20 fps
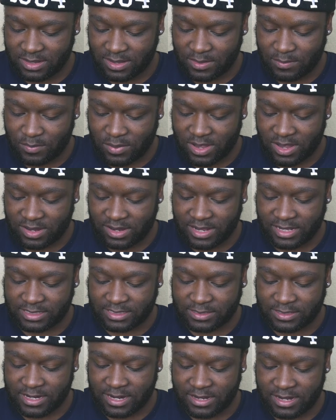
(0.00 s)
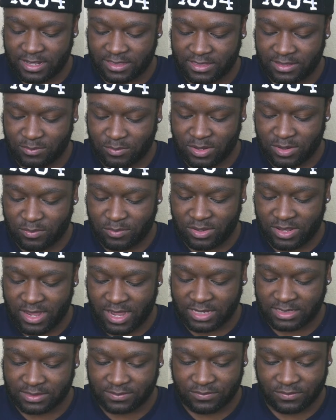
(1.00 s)
but it's done nothing but be
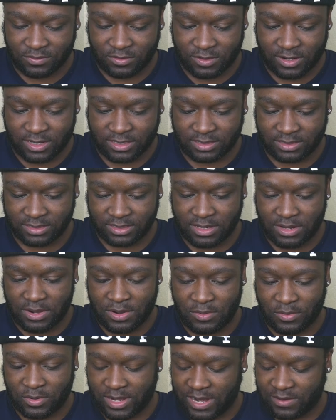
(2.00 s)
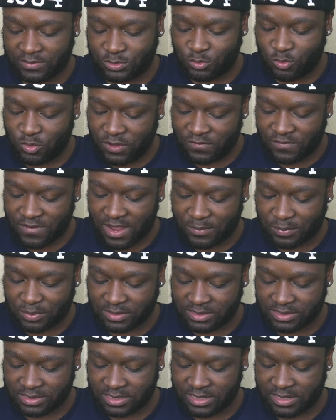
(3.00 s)
awesome for us. We're gonna have
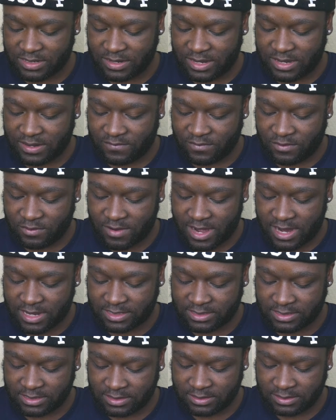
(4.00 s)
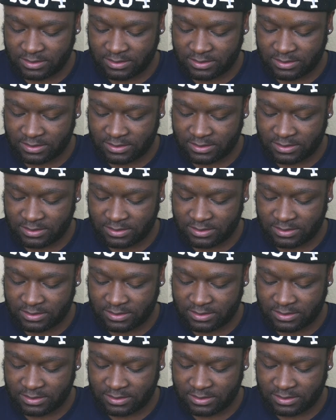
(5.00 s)
25% in Verizon,